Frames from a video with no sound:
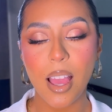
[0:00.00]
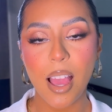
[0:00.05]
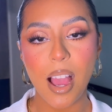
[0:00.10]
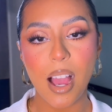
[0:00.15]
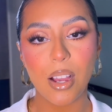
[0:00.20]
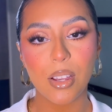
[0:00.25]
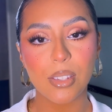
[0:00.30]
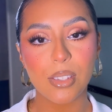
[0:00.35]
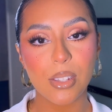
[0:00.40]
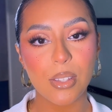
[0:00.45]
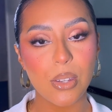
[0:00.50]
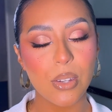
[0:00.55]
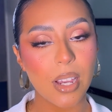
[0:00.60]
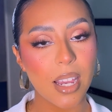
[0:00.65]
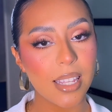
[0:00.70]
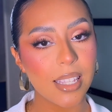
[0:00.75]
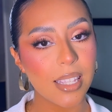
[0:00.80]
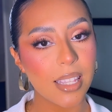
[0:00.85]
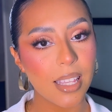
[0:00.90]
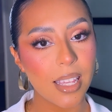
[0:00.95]
I'll see you
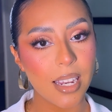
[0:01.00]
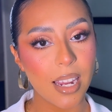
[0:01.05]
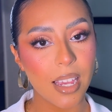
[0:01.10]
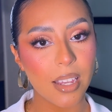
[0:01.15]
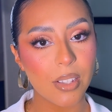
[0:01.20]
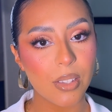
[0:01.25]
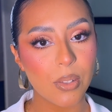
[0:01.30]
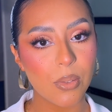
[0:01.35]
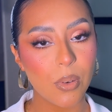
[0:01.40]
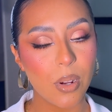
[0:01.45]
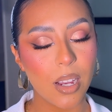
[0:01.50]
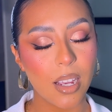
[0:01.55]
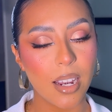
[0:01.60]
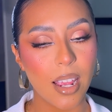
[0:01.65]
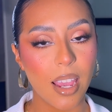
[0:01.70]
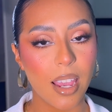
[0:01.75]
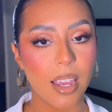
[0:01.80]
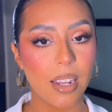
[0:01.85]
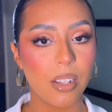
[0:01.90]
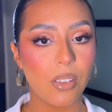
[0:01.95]
guys in the next one,
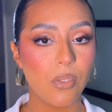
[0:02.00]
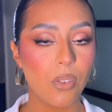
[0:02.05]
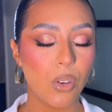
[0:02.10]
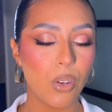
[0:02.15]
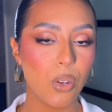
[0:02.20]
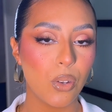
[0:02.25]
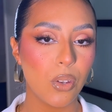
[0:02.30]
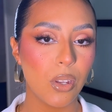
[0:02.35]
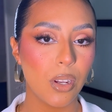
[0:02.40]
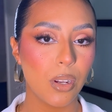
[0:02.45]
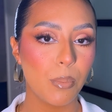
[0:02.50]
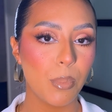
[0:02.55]
and if you're new here,